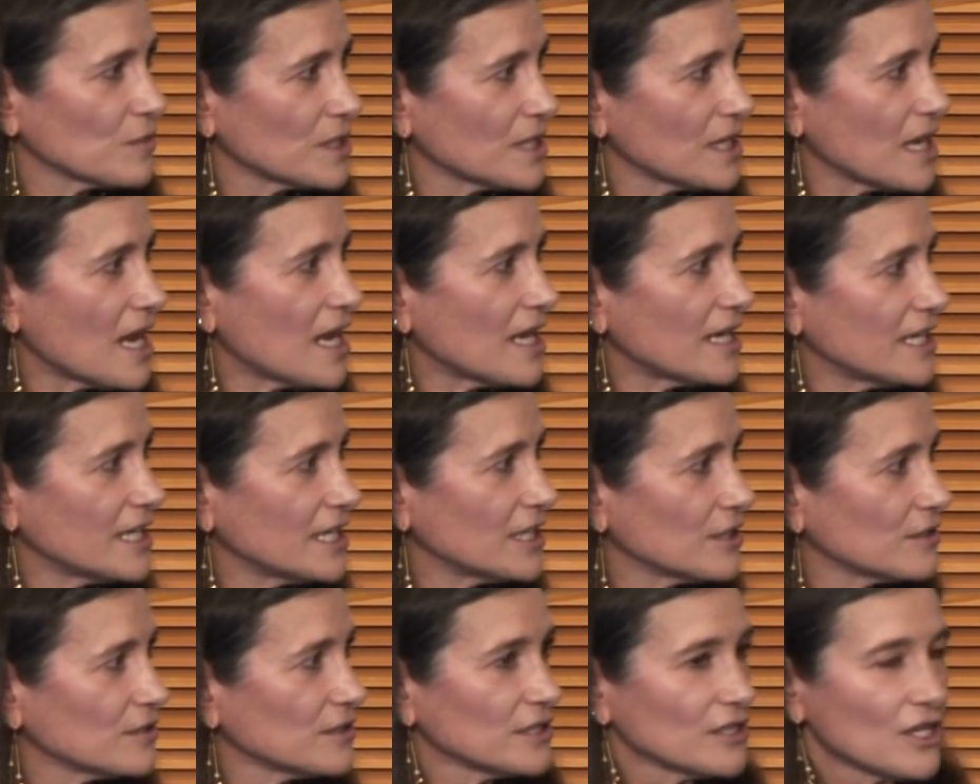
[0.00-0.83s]
We're not
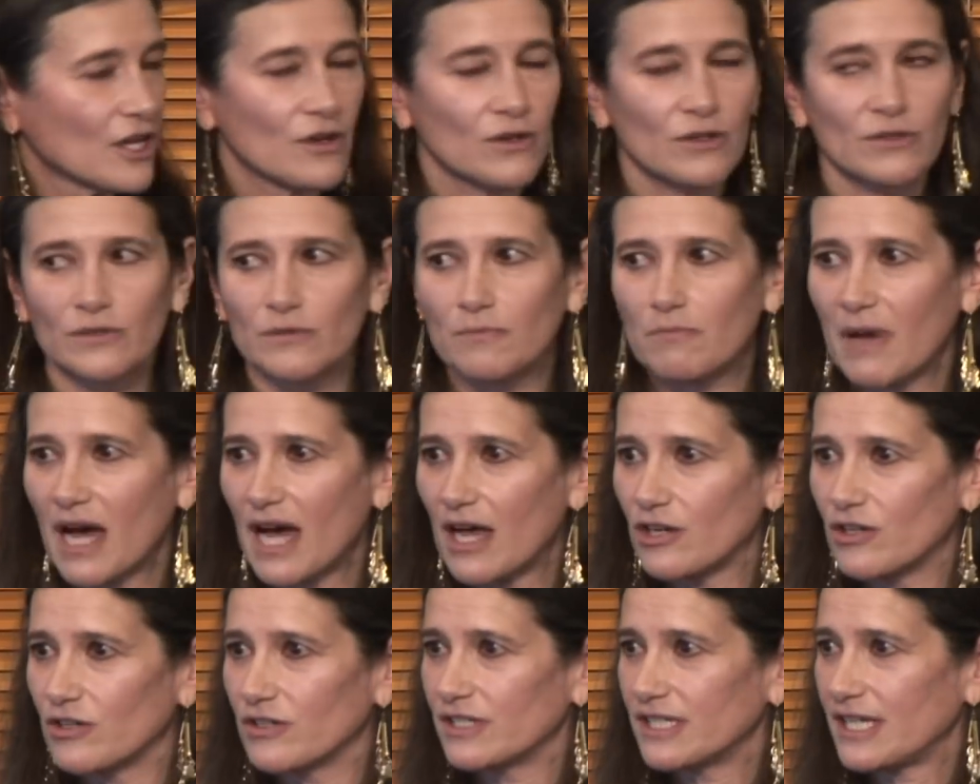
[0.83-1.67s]
here alone.
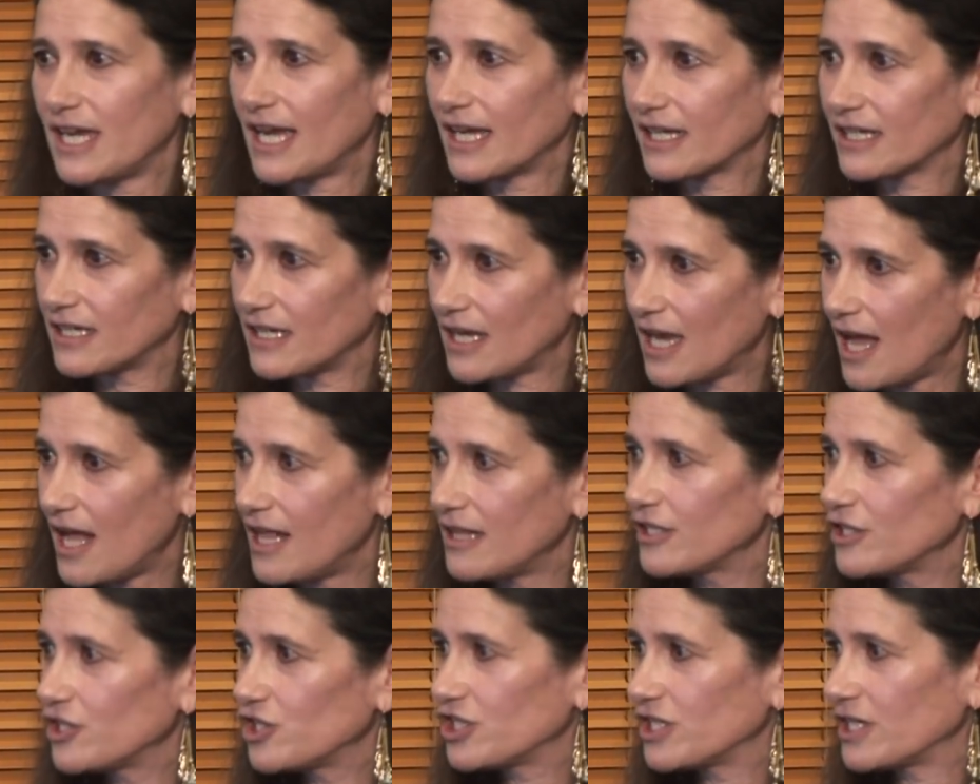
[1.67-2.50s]
Modern
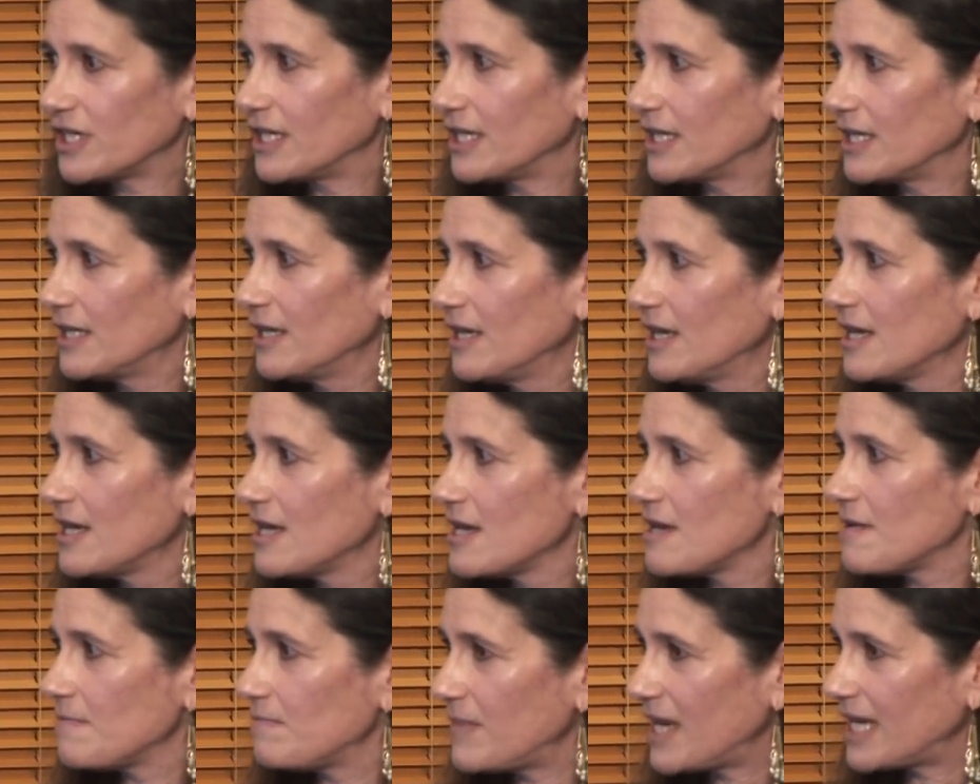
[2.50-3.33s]
technology
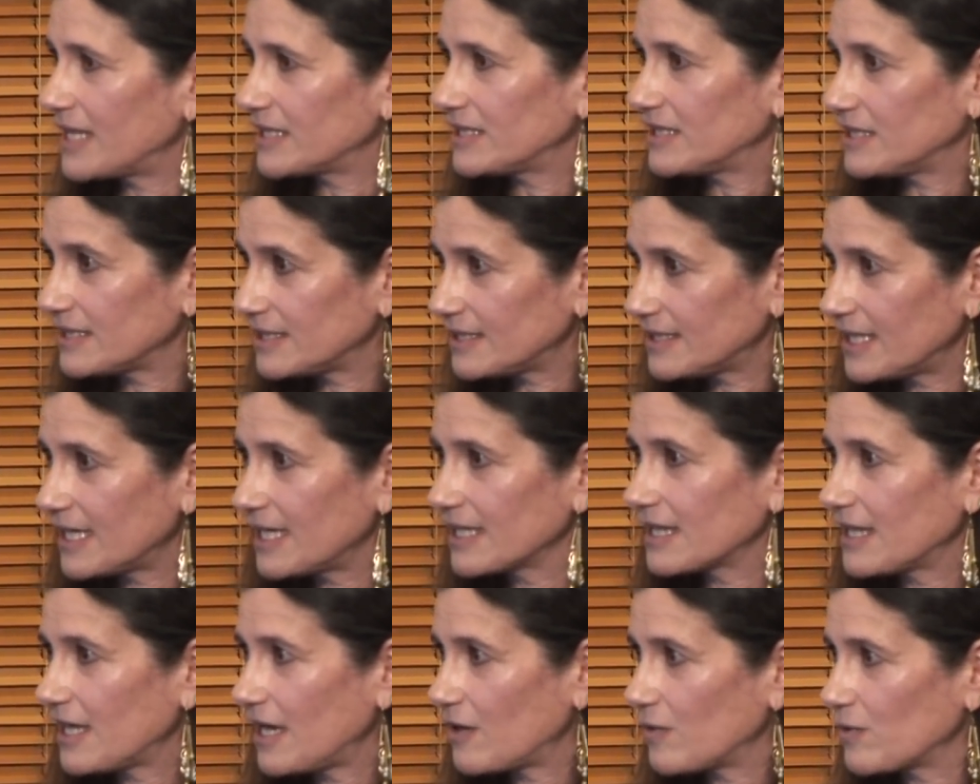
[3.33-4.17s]
makes us
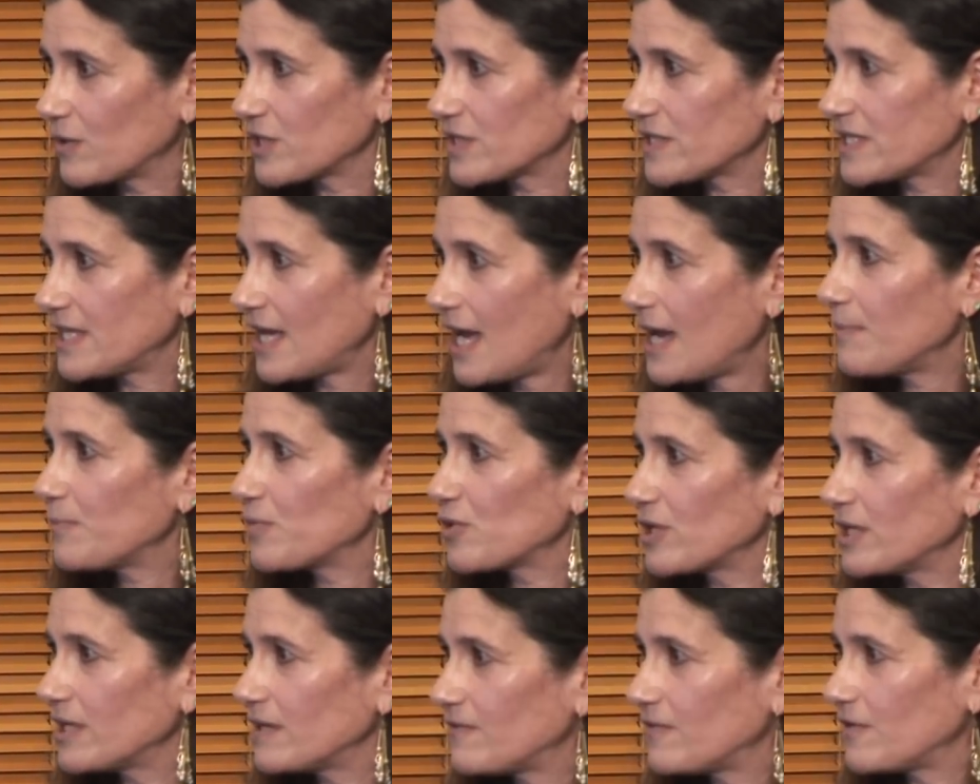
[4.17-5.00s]
think that we're
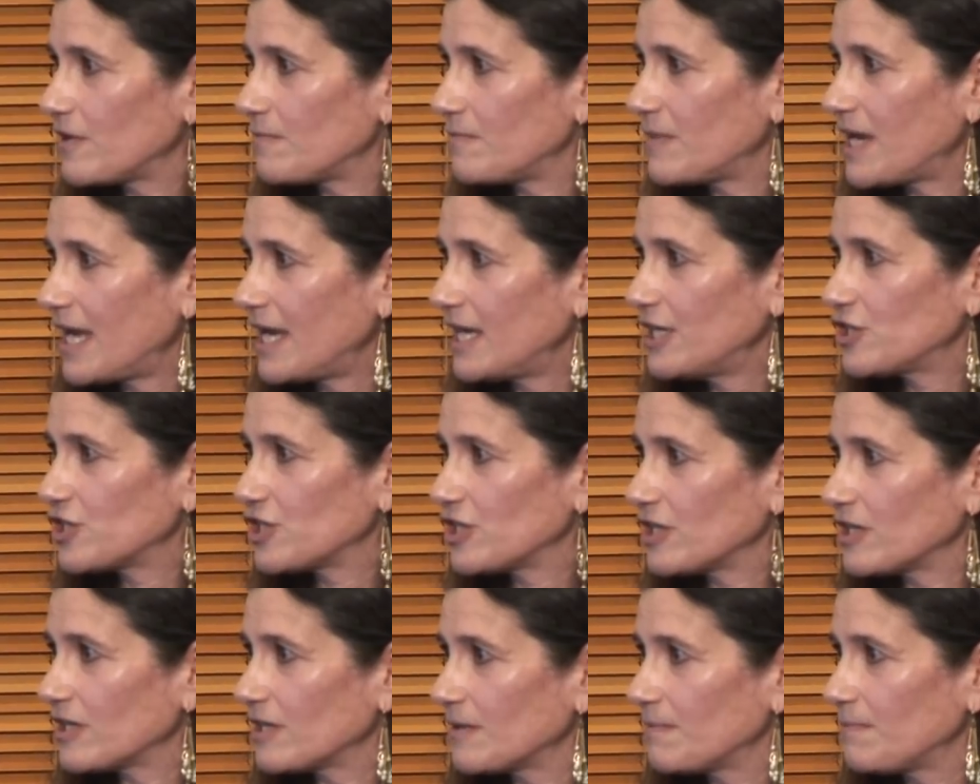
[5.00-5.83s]
separate from
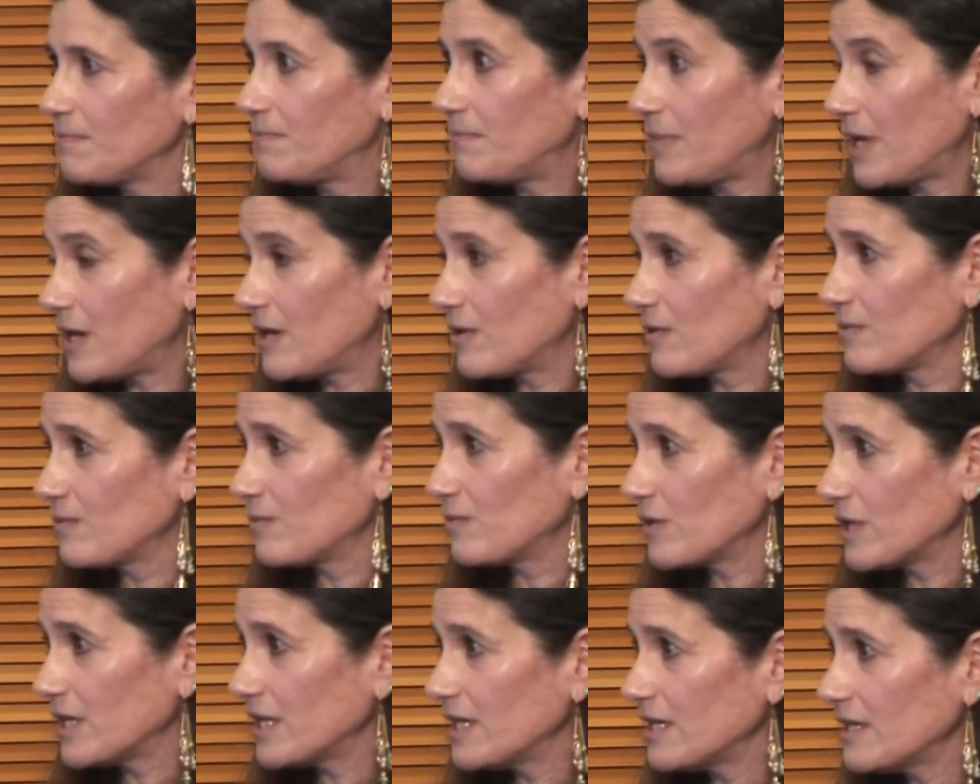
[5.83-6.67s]
nature, but
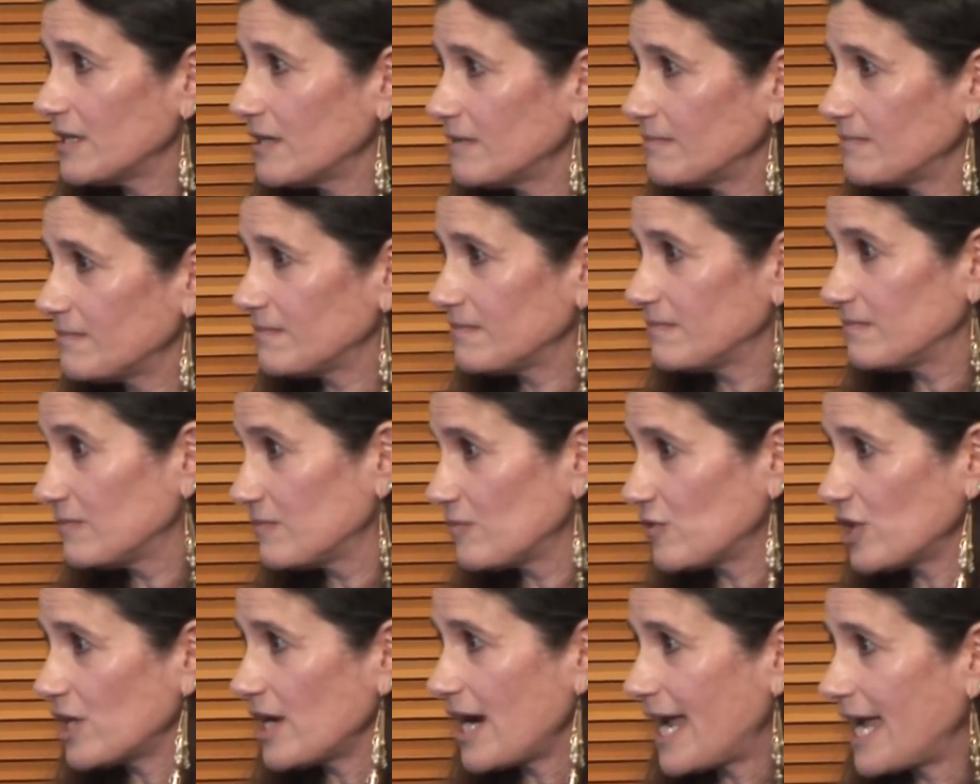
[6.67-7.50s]
we're,
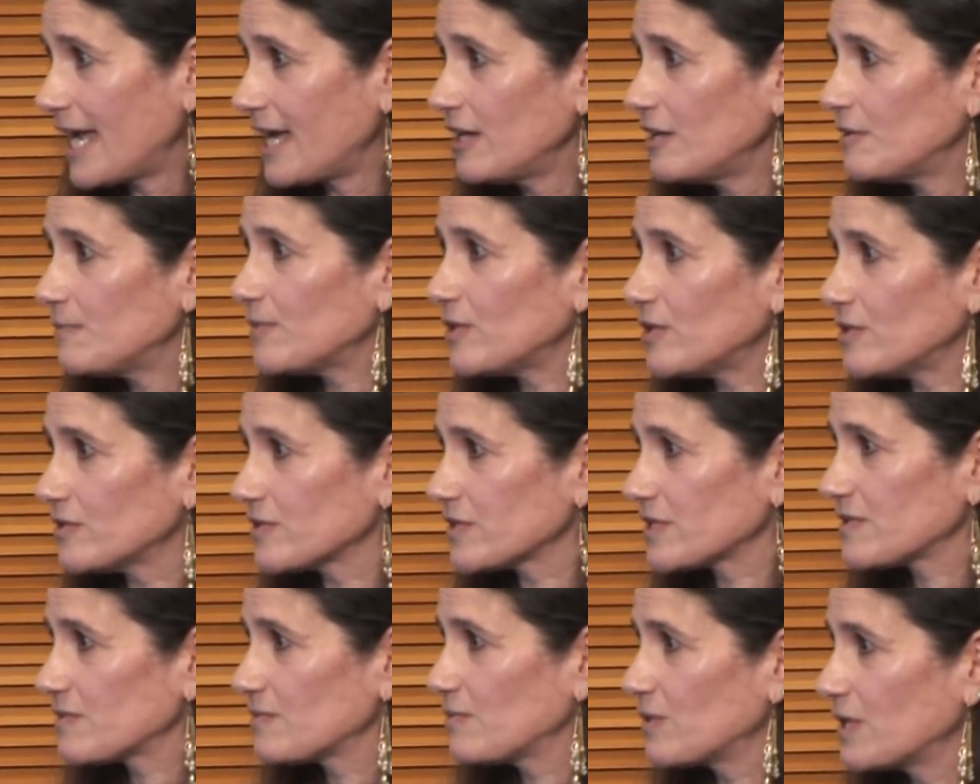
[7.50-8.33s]
we're
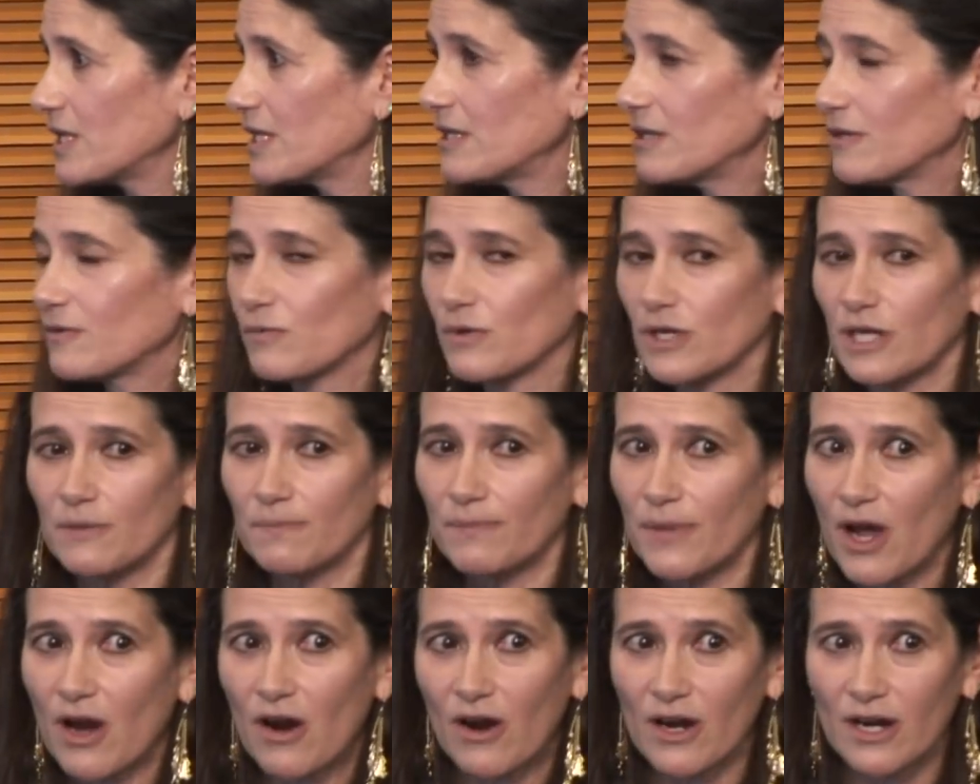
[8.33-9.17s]
animals. We're, we're
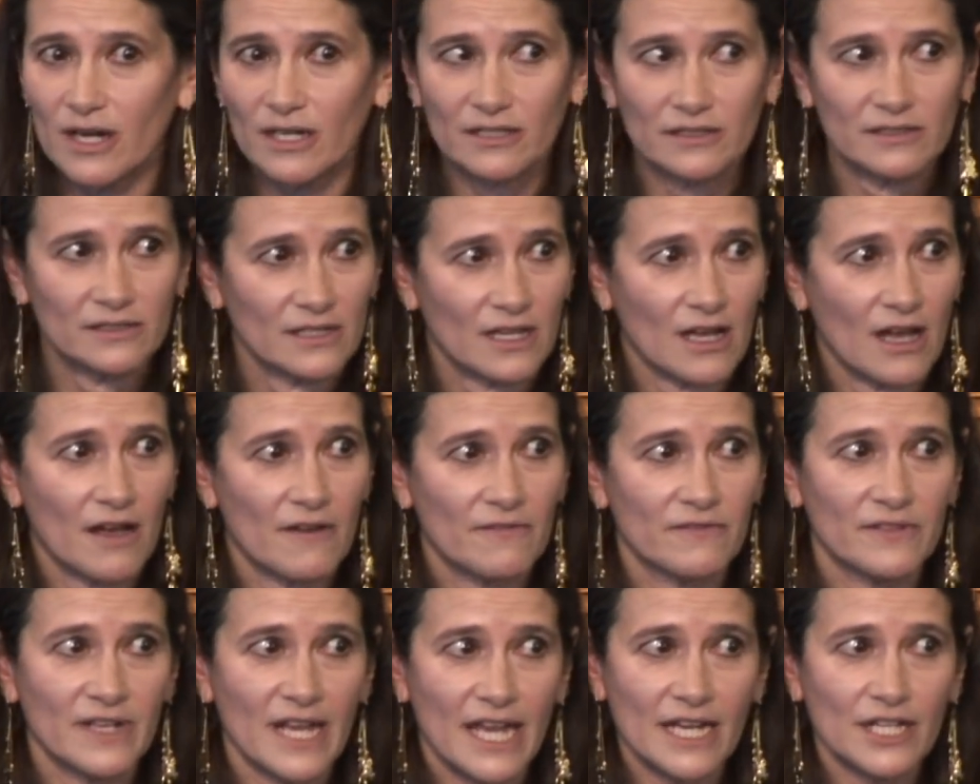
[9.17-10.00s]
part
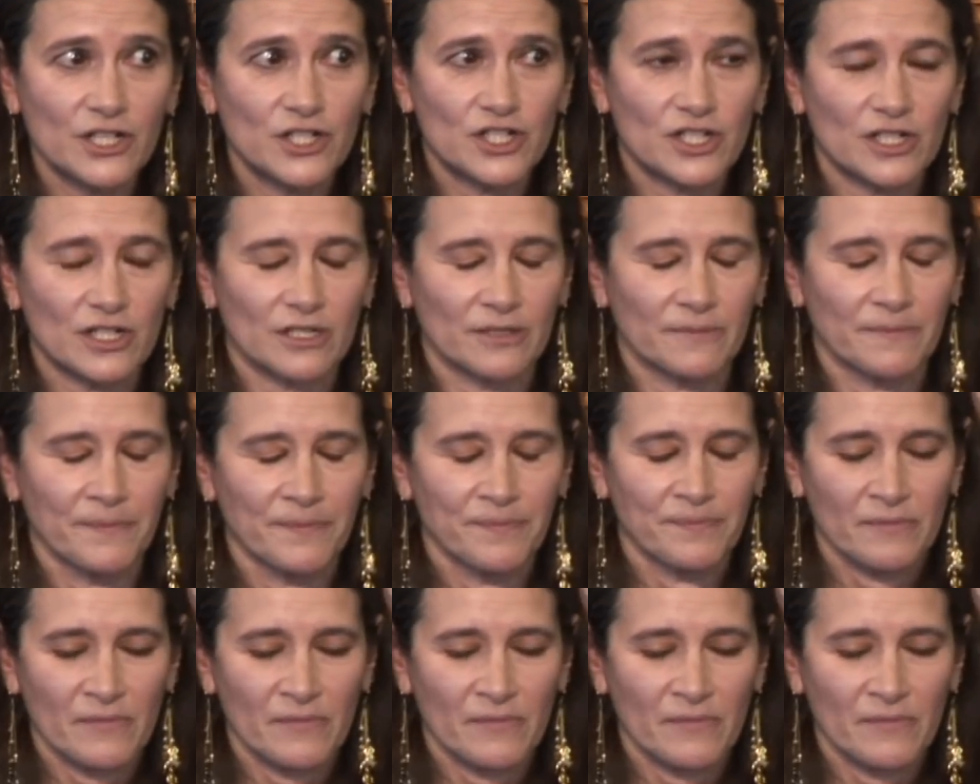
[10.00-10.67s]
of nature.